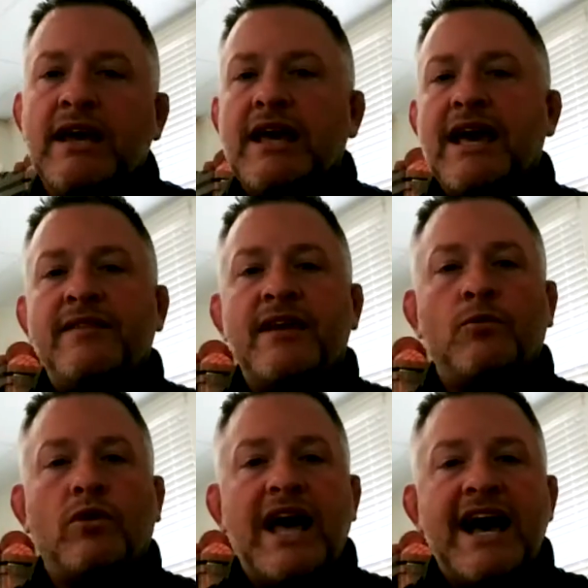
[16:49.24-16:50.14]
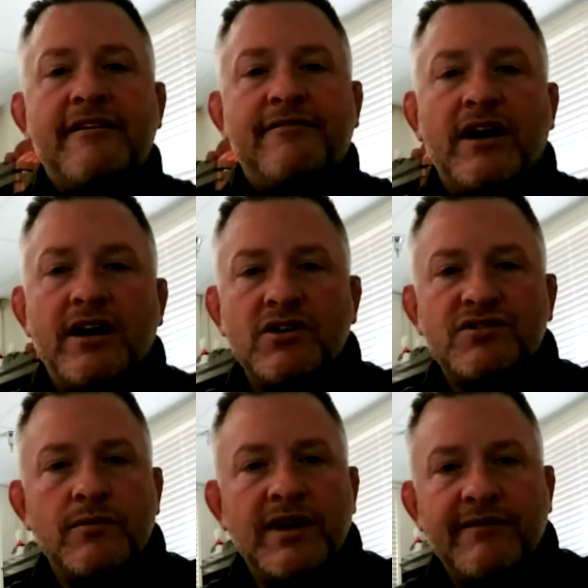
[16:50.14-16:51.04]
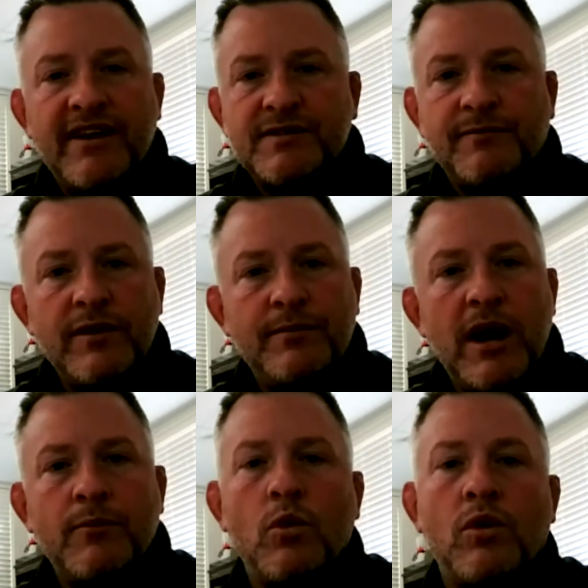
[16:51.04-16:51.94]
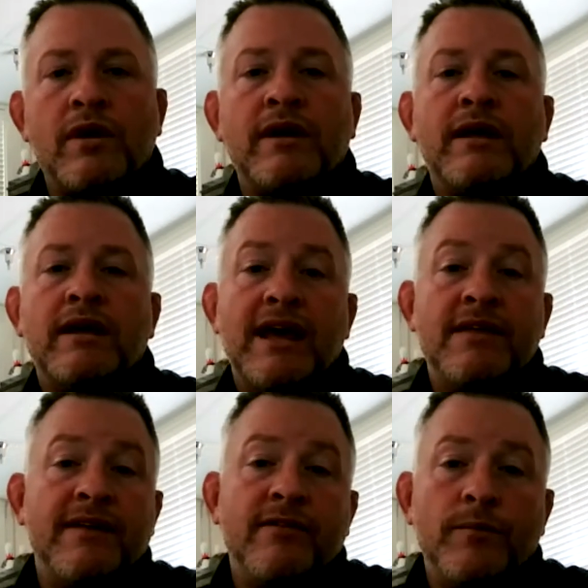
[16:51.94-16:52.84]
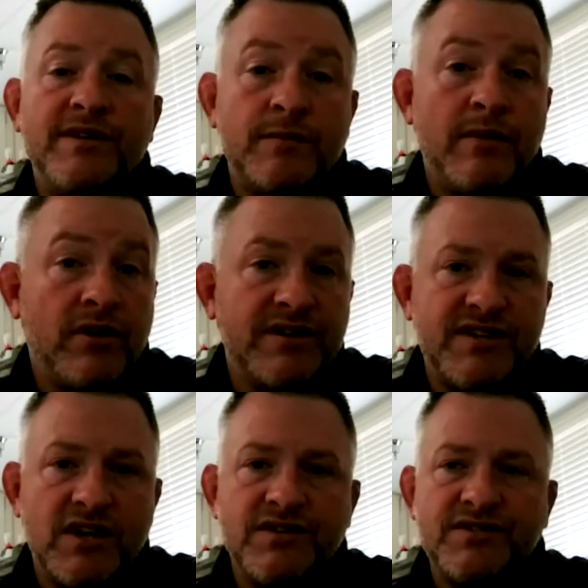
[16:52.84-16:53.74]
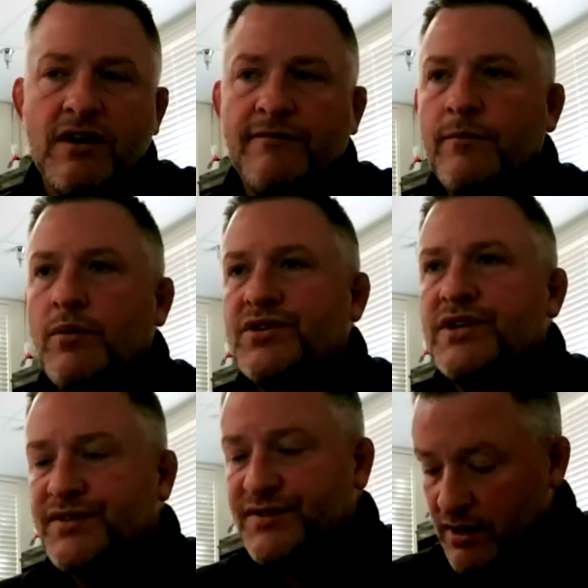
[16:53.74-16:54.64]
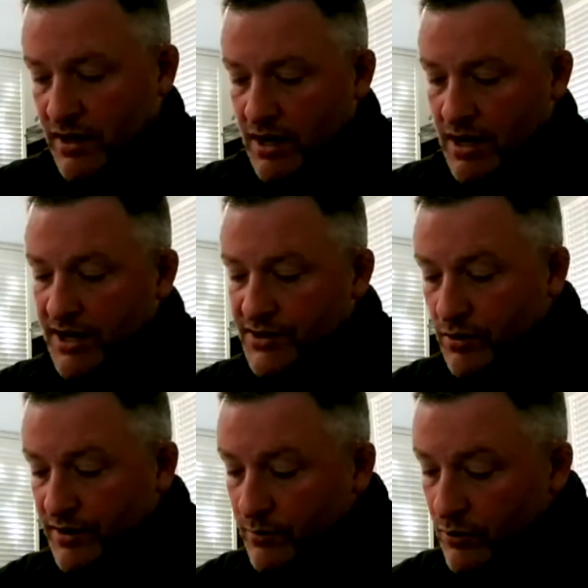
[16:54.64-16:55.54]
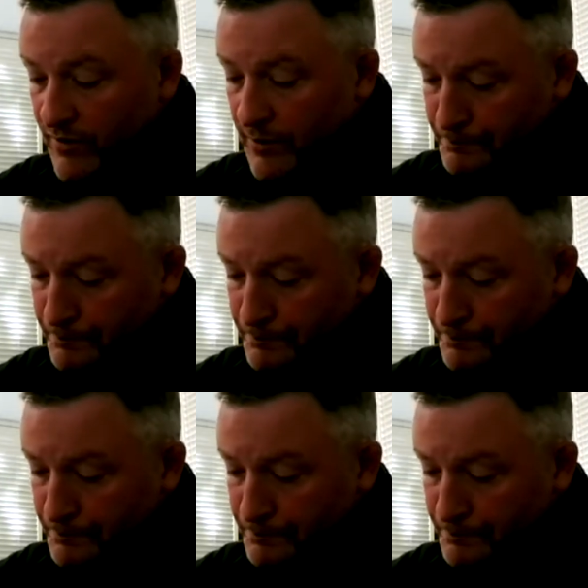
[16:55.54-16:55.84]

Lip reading: And then we'll have usually we give out some free popcorn, and then there'll be some other concessions there for purchase during the movie.